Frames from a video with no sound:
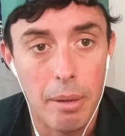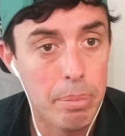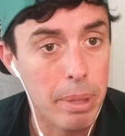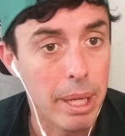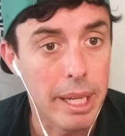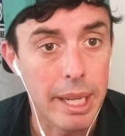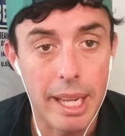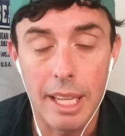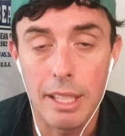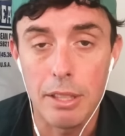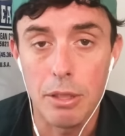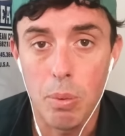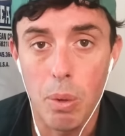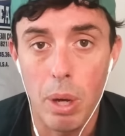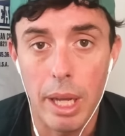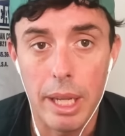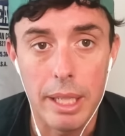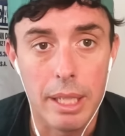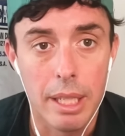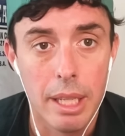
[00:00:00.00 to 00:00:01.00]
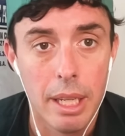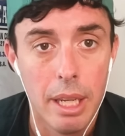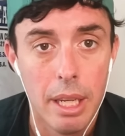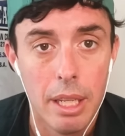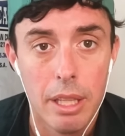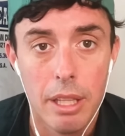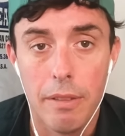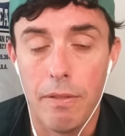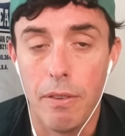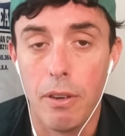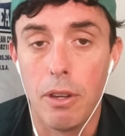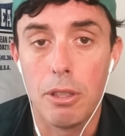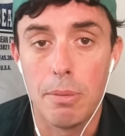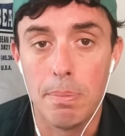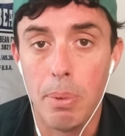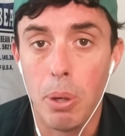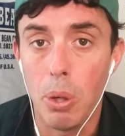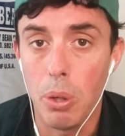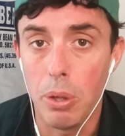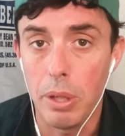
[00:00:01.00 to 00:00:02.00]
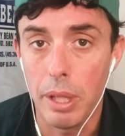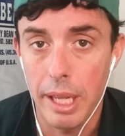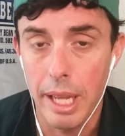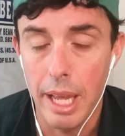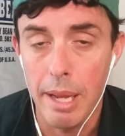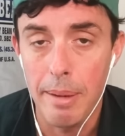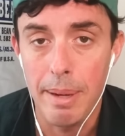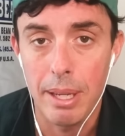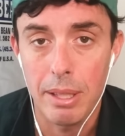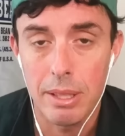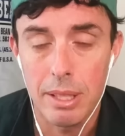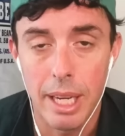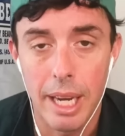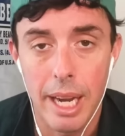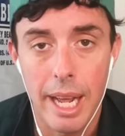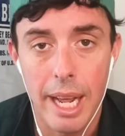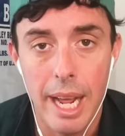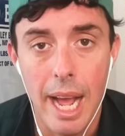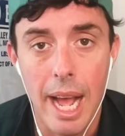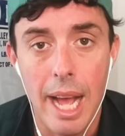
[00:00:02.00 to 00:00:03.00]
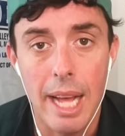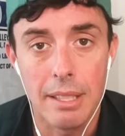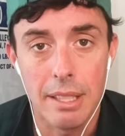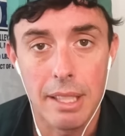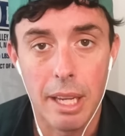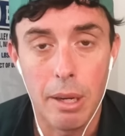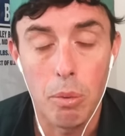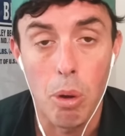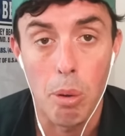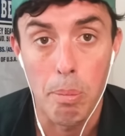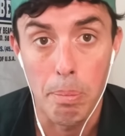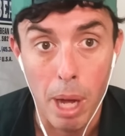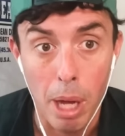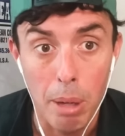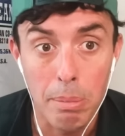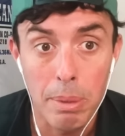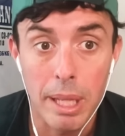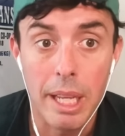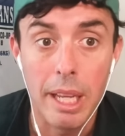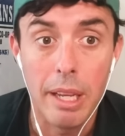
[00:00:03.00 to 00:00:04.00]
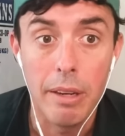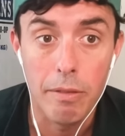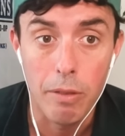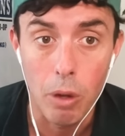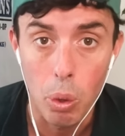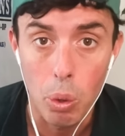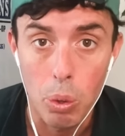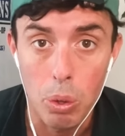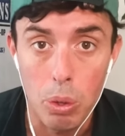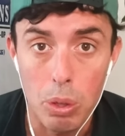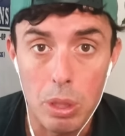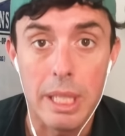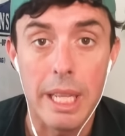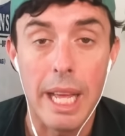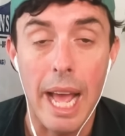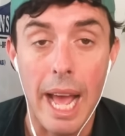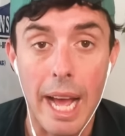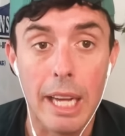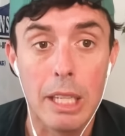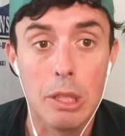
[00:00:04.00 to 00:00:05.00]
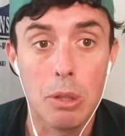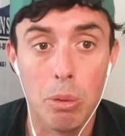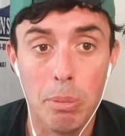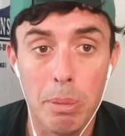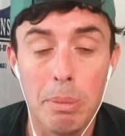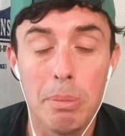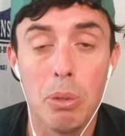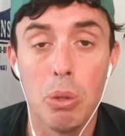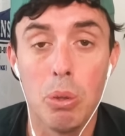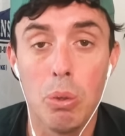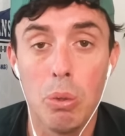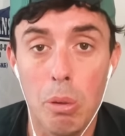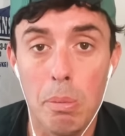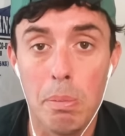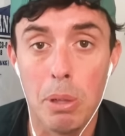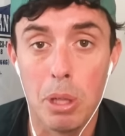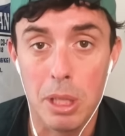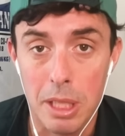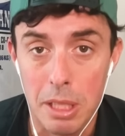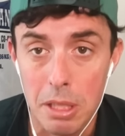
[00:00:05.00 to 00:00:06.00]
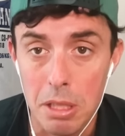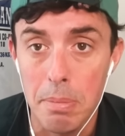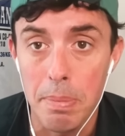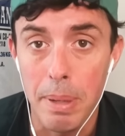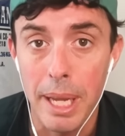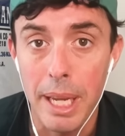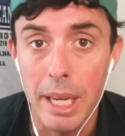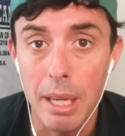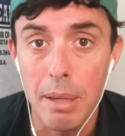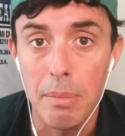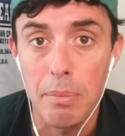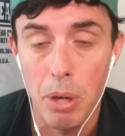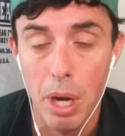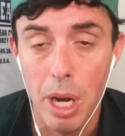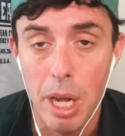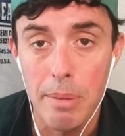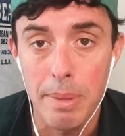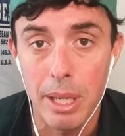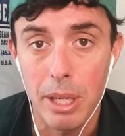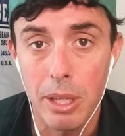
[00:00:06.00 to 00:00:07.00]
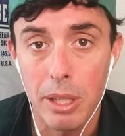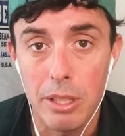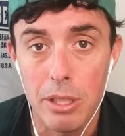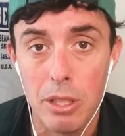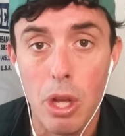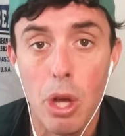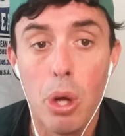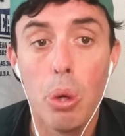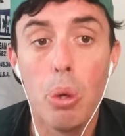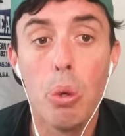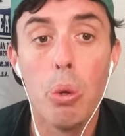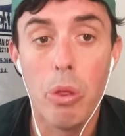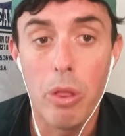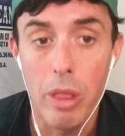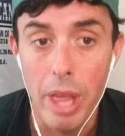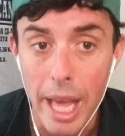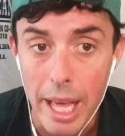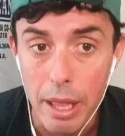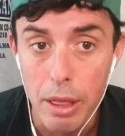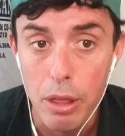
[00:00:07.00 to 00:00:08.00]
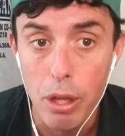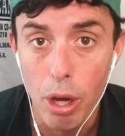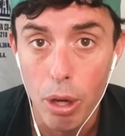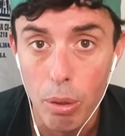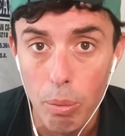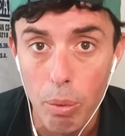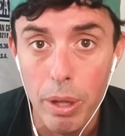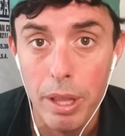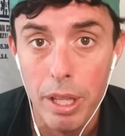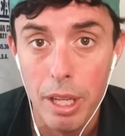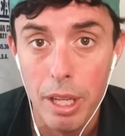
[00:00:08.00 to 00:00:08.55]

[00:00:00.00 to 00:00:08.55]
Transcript: but guess what? The first poll that came out today asking Republican voters, the actual people who will participate in primaries, who they thought won